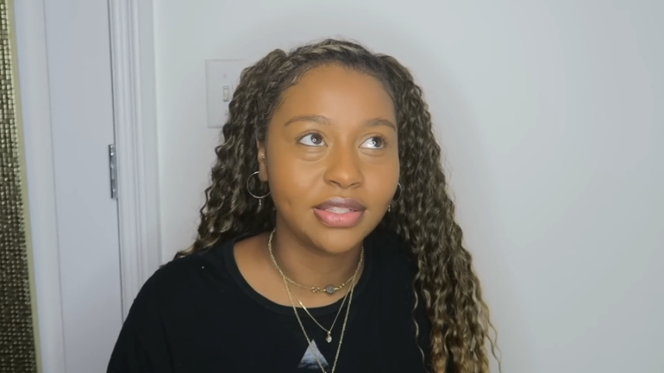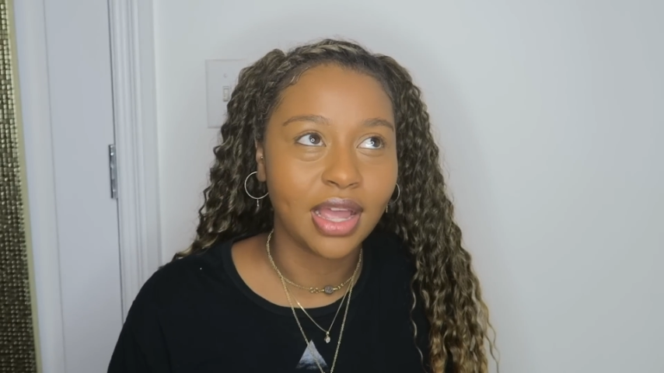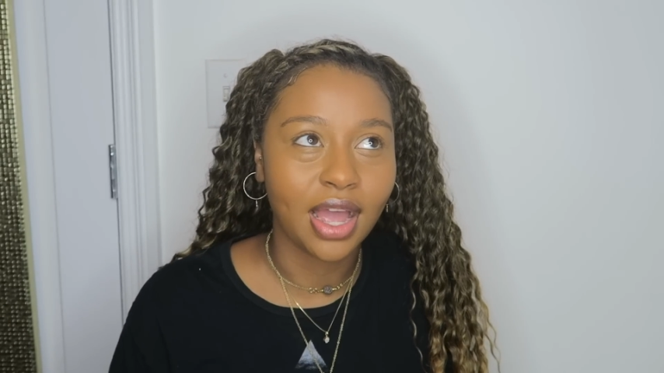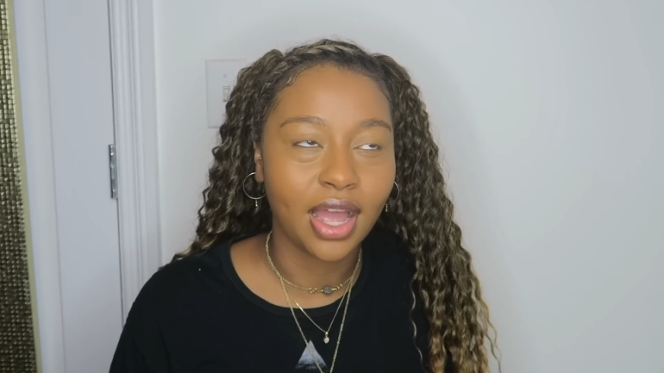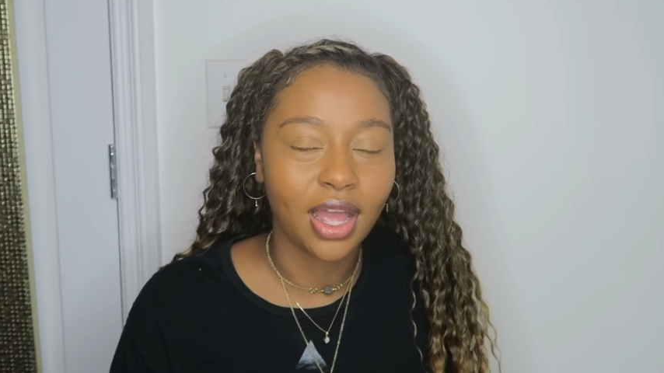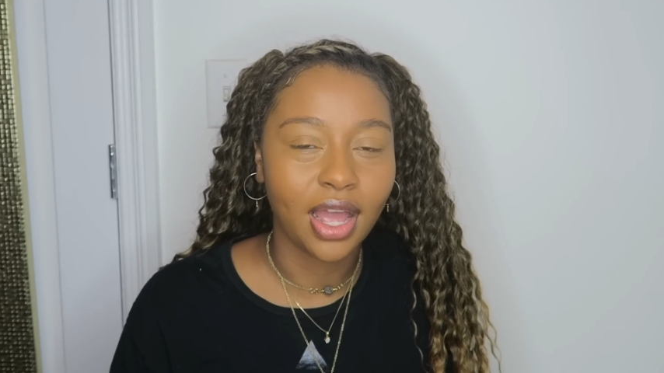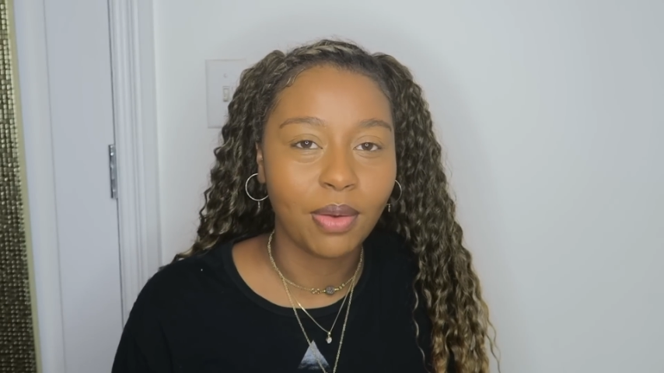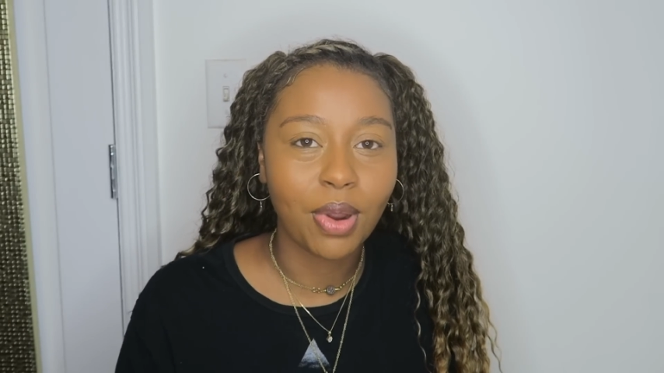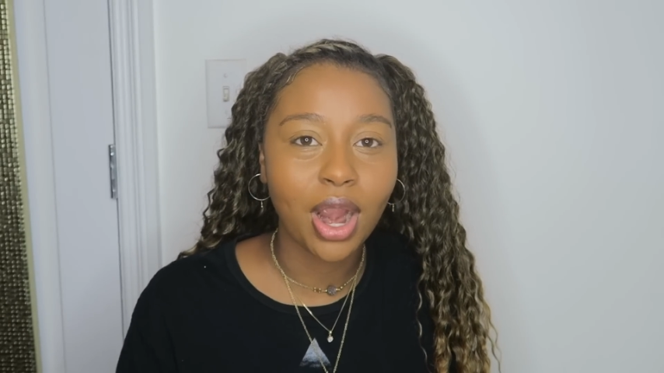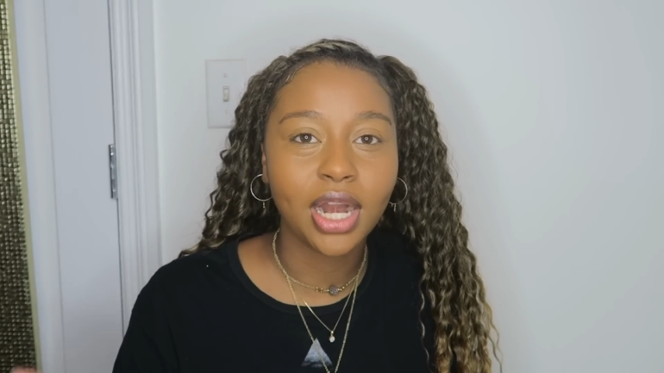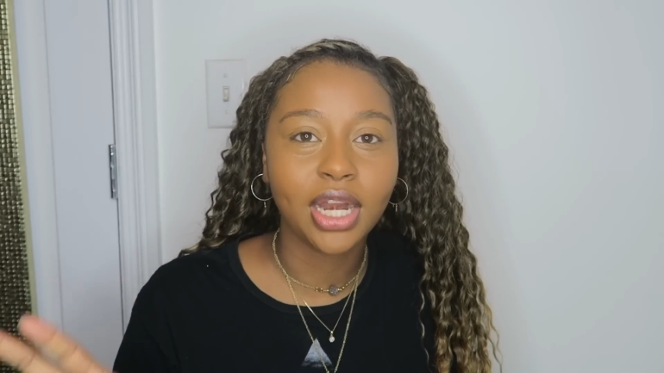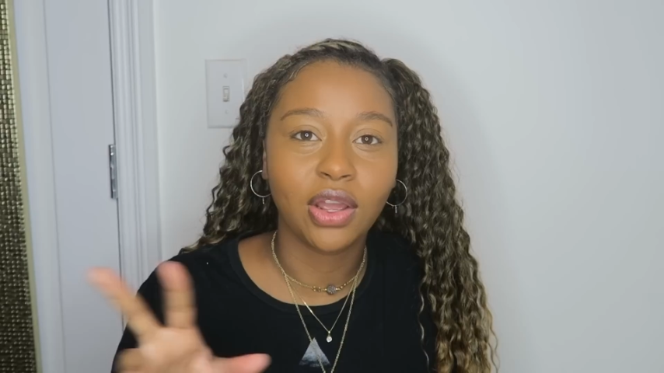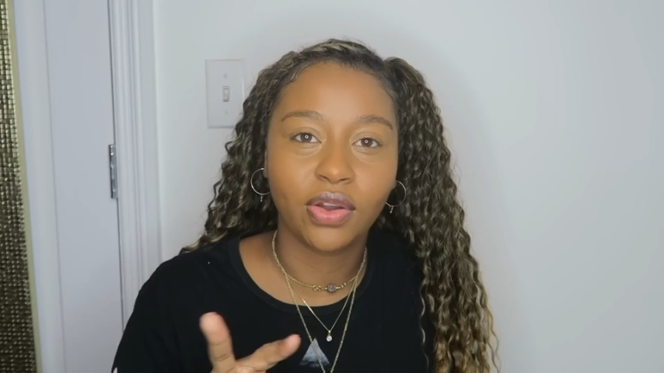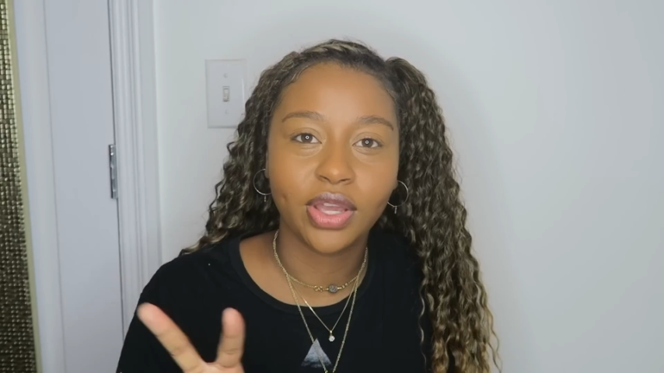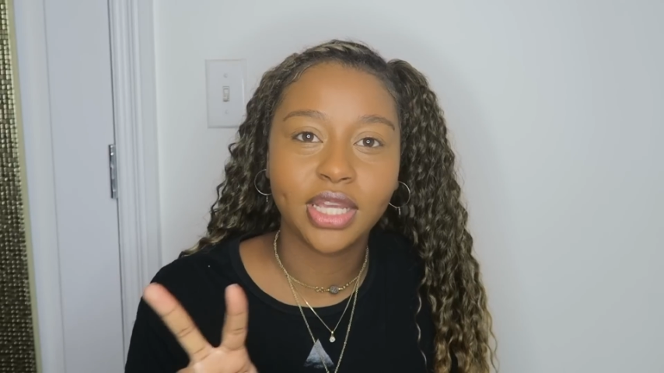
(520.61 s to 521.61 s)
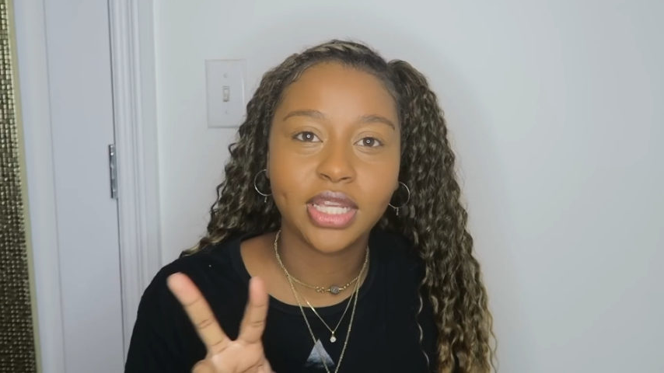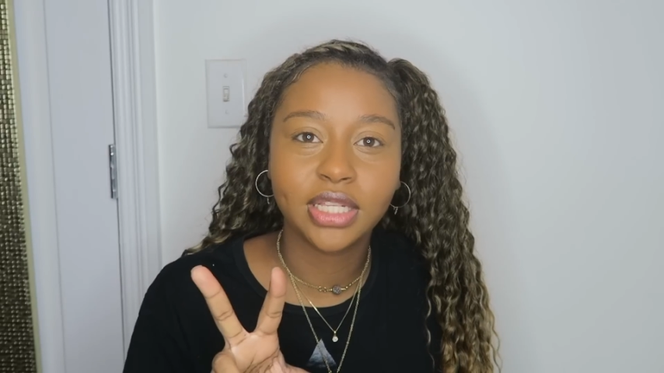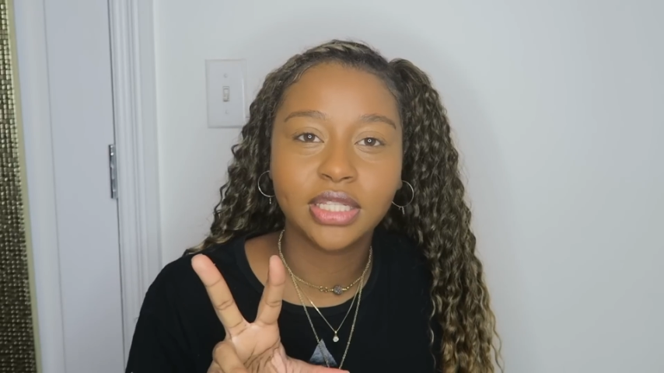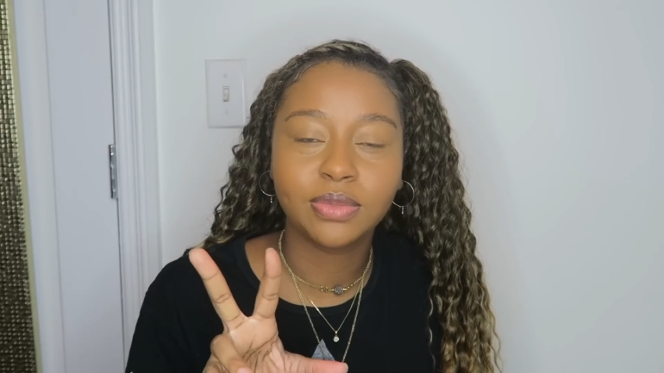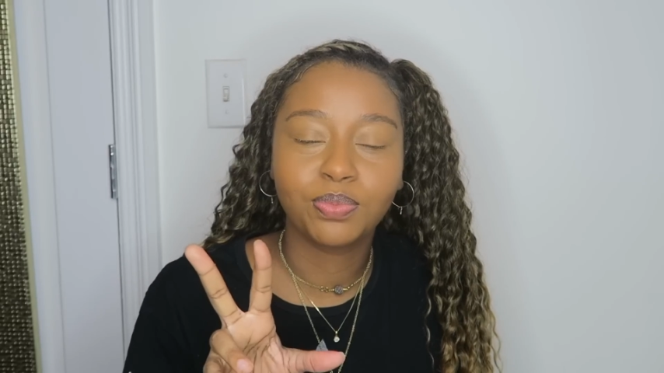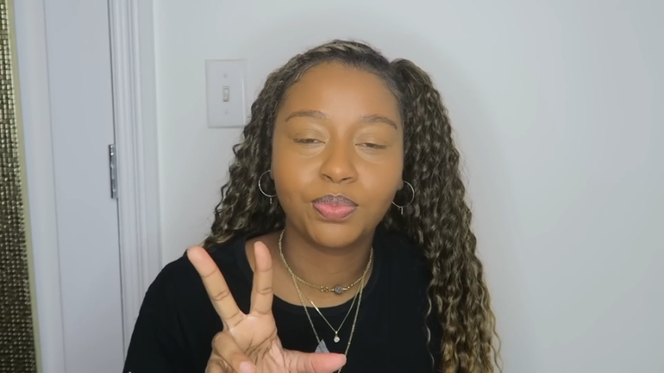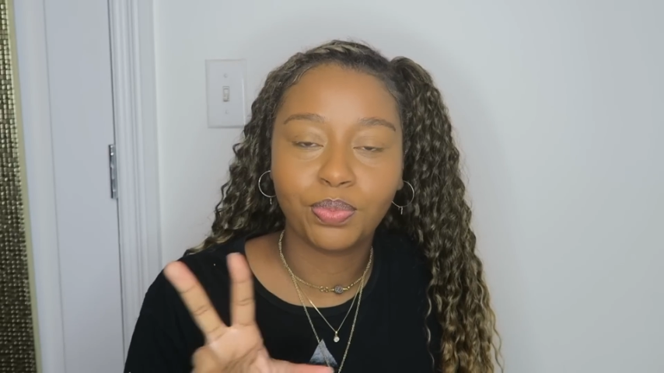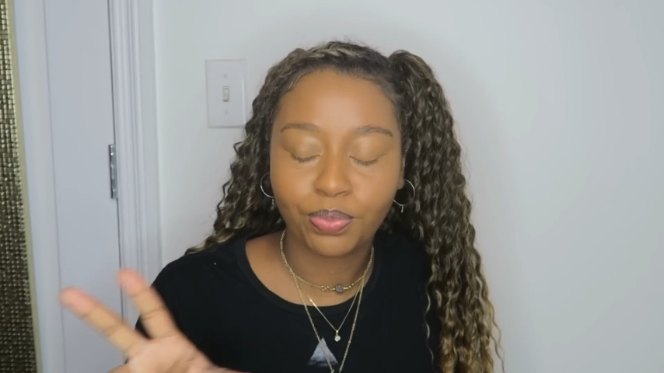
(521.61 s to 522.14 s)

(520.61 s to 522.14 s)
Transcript: that apparently on his